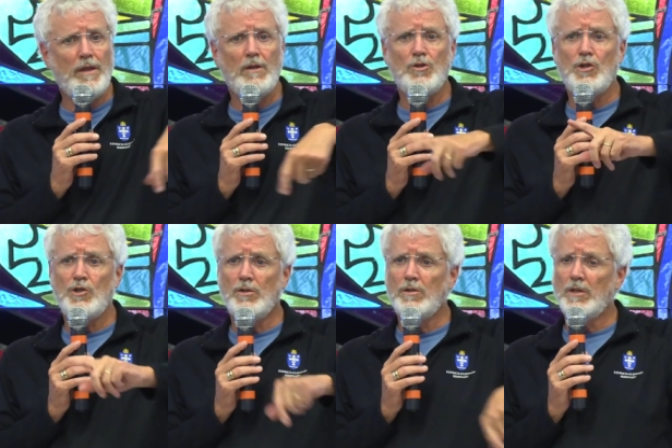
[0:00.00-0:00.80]
that you
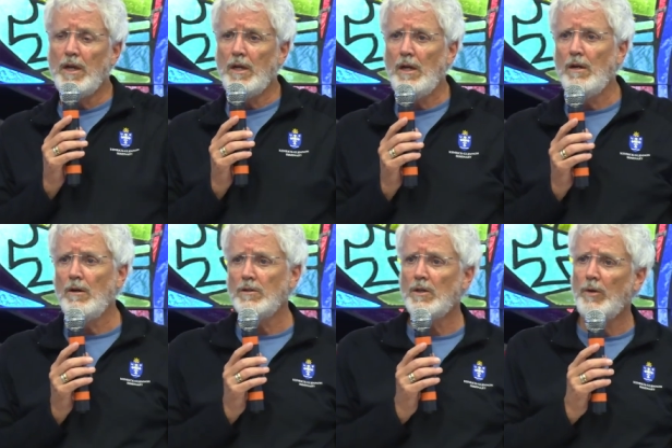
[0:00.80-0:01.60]
should say
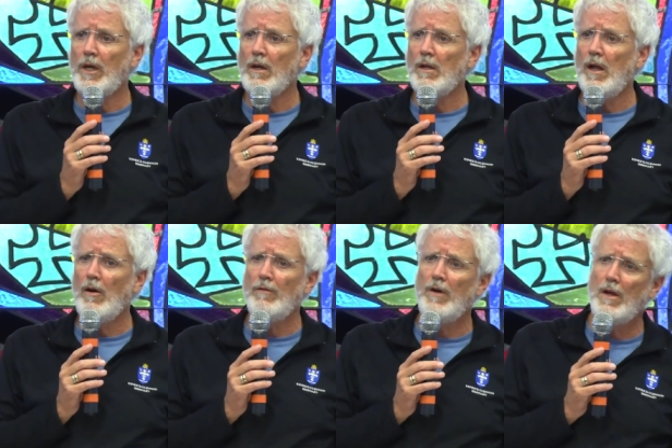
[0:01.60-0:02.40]
here so we can
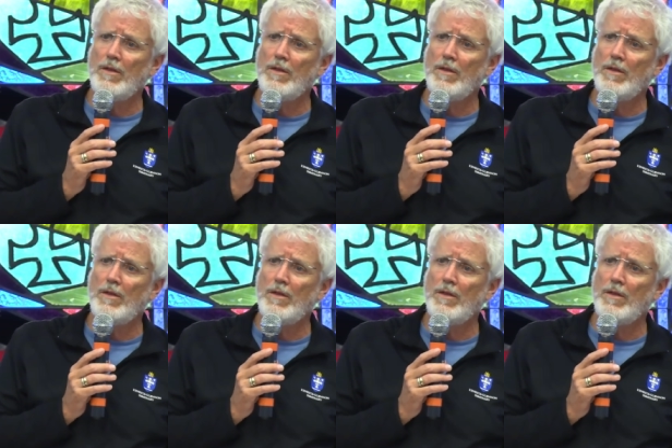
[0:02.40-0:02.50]
clarify